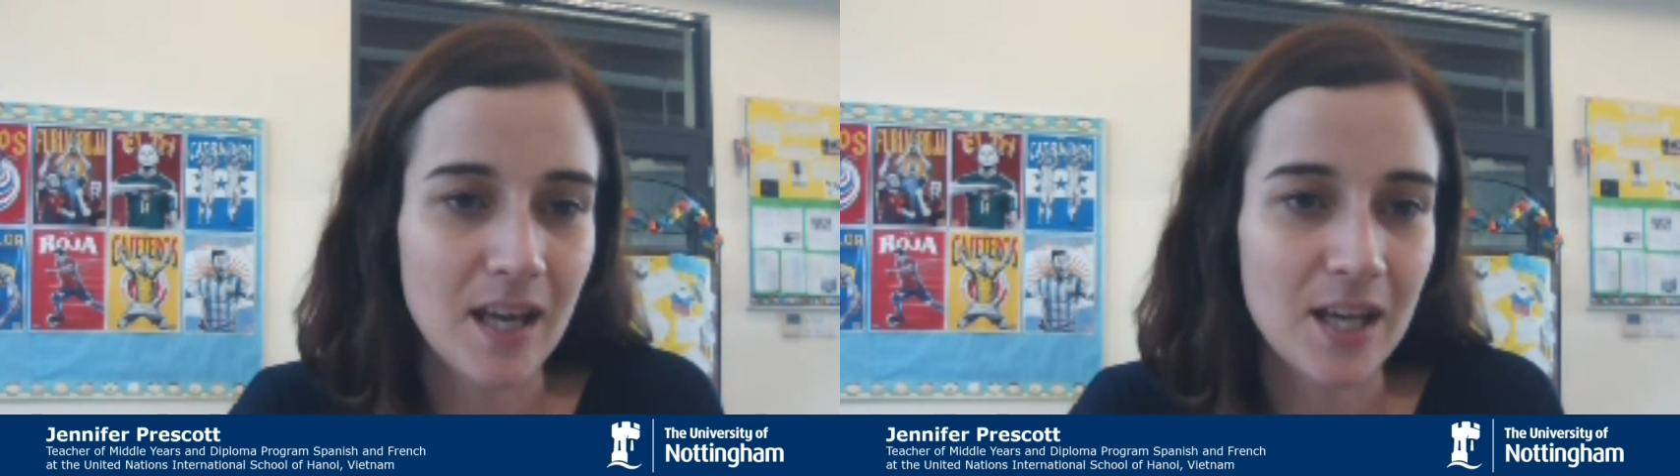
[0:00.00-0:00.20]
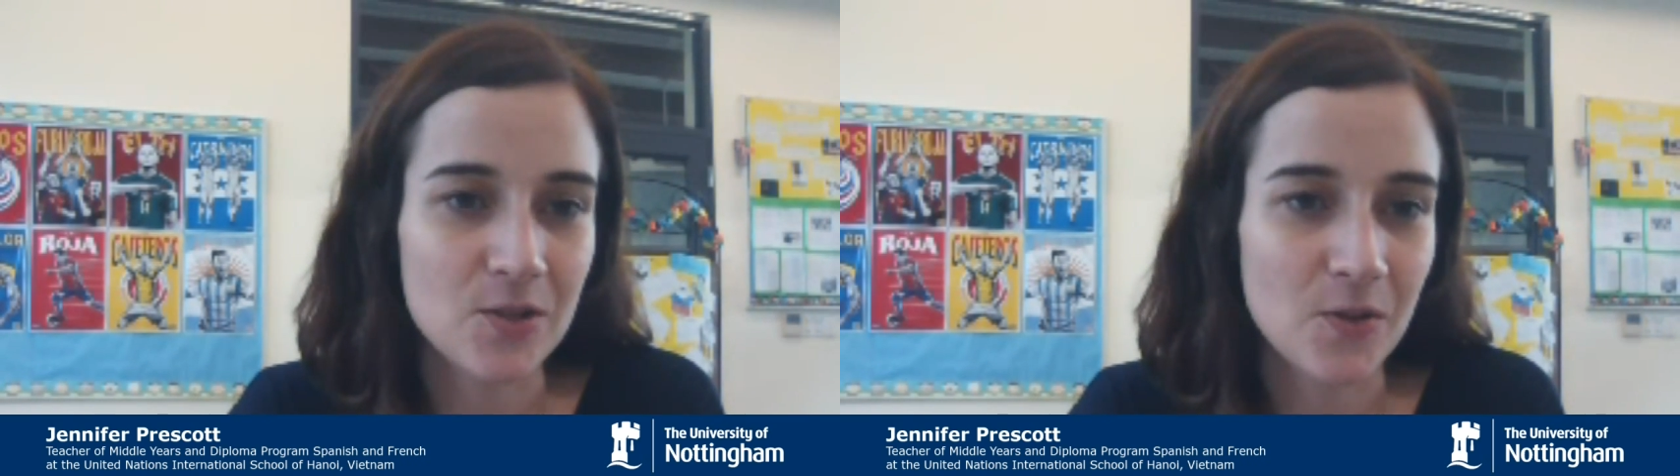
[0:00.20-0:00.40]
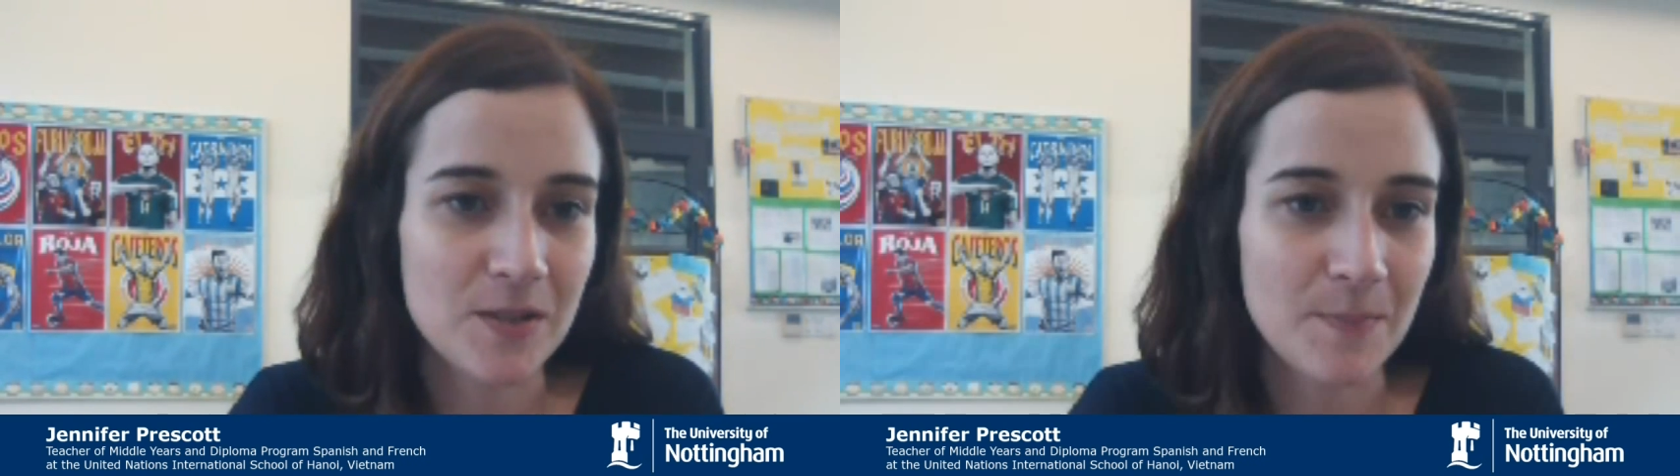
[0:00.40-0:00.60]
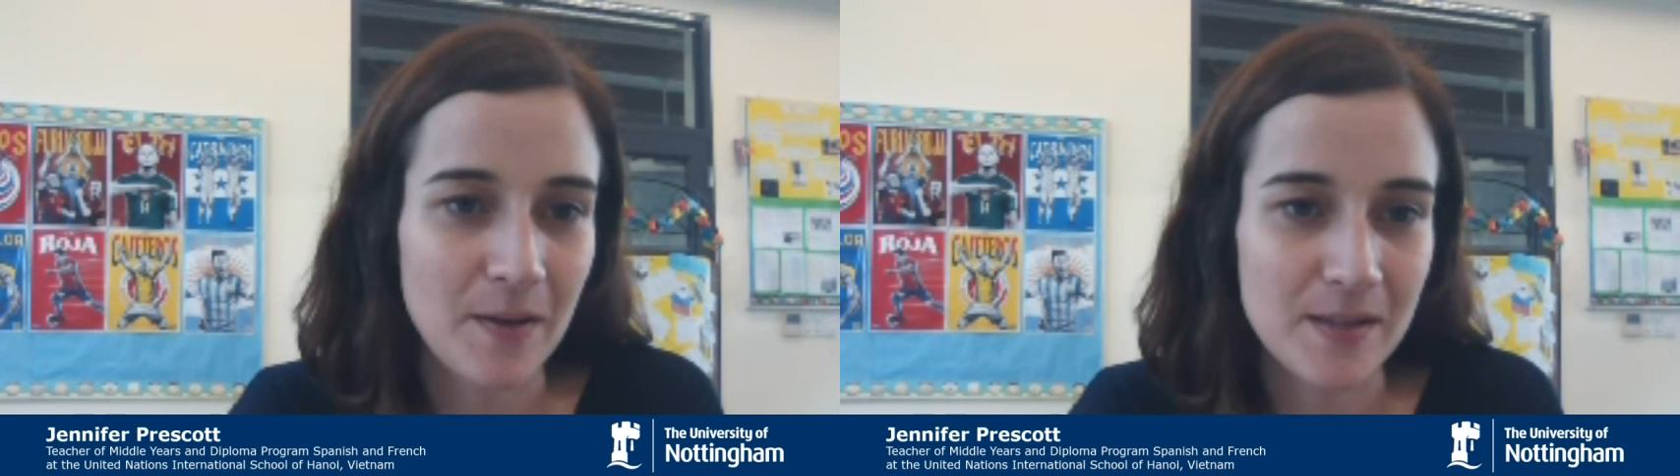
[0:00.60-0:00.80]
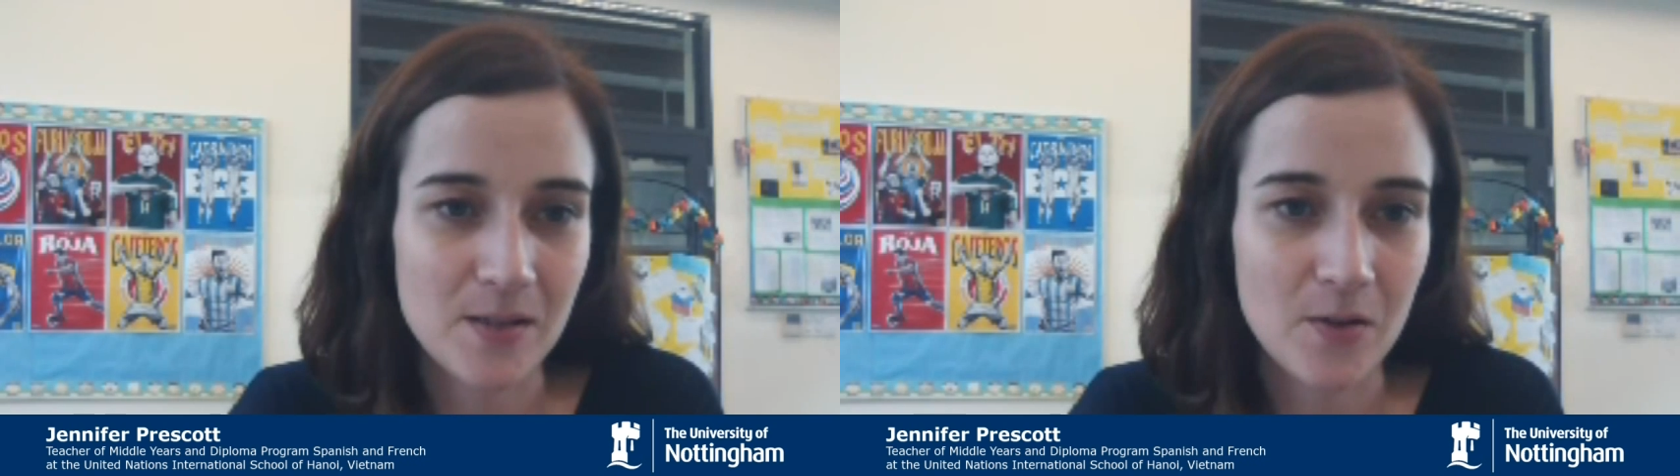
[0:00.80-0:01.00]
enjoyed
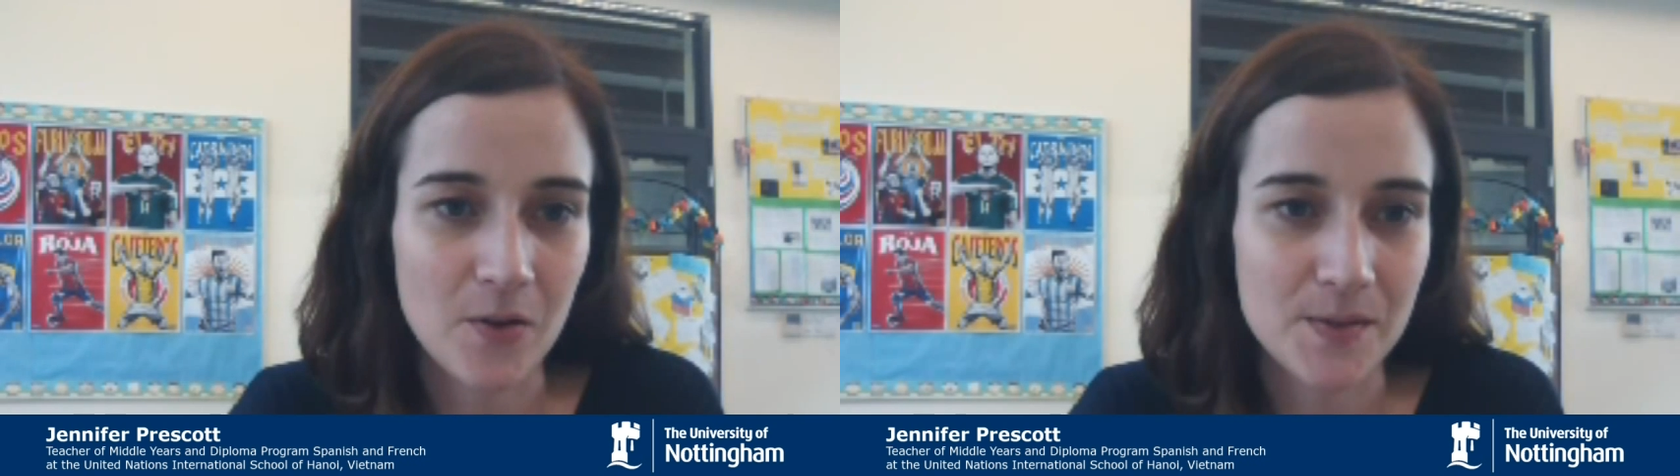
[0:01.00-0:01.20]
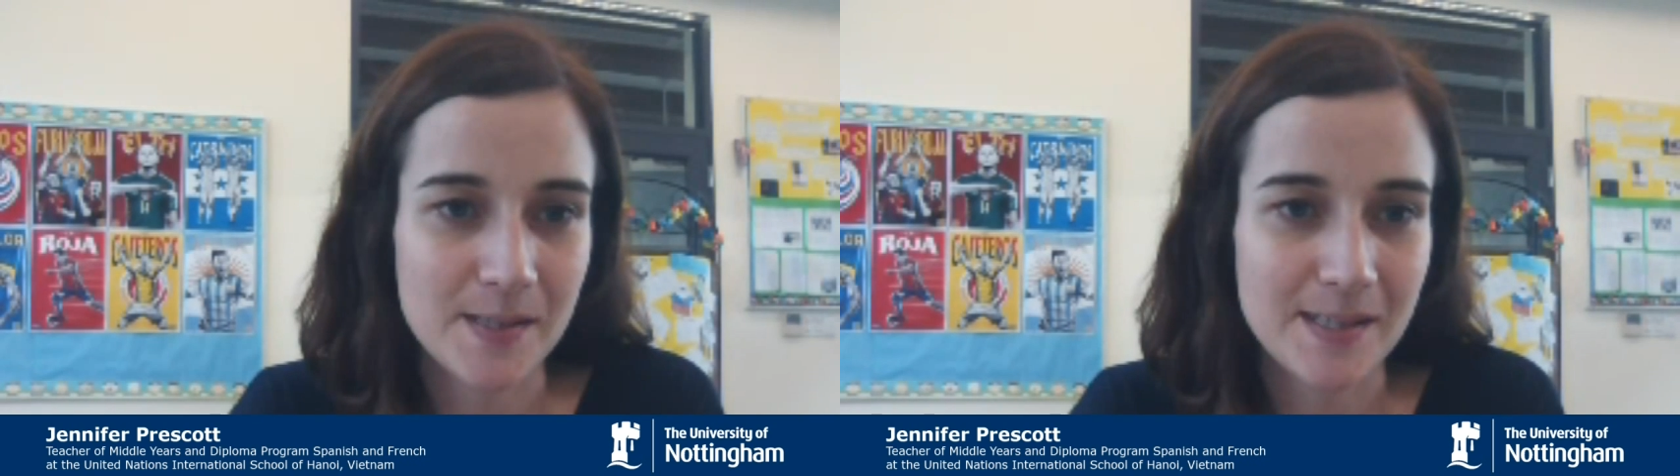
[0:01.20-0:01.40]
about this course